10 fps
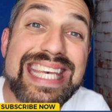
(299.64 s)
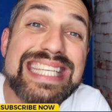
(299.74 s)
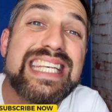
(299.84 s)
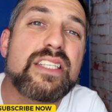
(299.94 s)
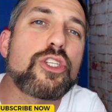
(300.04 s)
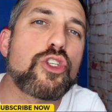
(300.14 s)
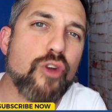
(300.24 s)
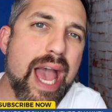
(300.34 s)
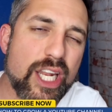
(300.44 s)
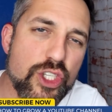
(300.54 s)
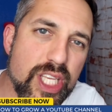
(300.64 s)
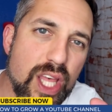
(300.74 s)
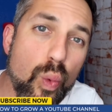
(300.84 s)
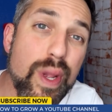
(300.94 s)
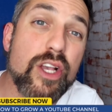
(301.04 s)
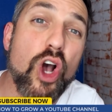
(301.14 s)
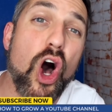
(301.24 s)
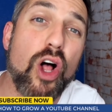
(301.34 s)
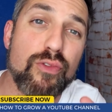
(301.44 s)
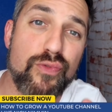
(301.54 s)
This is a strategy that we
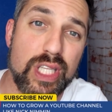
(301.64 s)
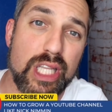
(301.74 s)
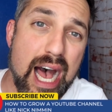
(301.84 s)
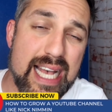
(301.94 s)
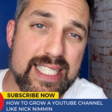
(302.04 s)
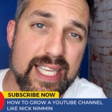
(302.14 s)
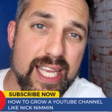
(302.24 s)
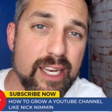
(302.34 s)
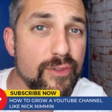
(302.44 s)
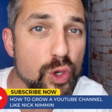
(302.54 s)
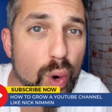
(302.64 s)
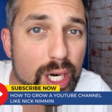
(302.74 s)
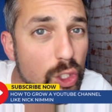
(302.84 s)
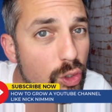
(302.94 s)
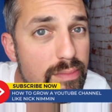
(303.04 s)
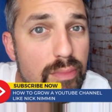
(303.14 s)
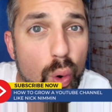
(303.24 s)
call velocity. And if you want to learn